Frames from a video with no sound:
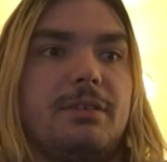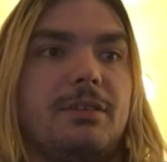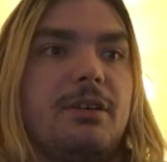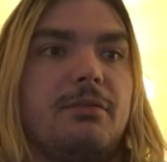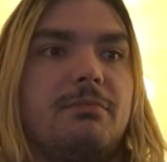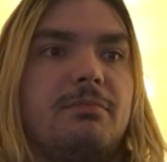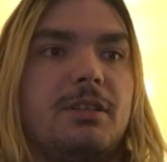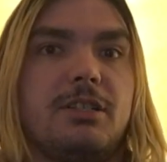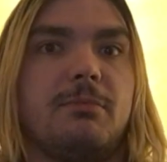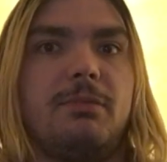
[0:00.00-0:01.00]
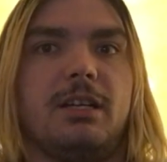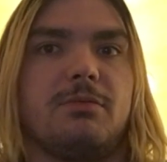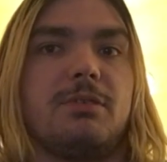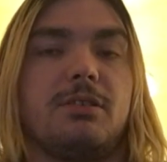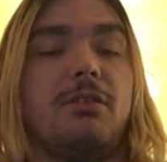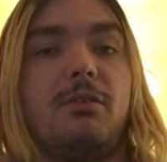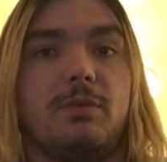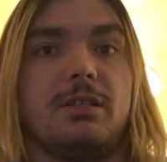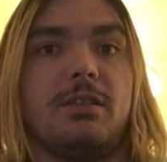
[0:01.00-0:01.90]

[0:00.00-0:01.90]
You know, Disney Plus was go- was a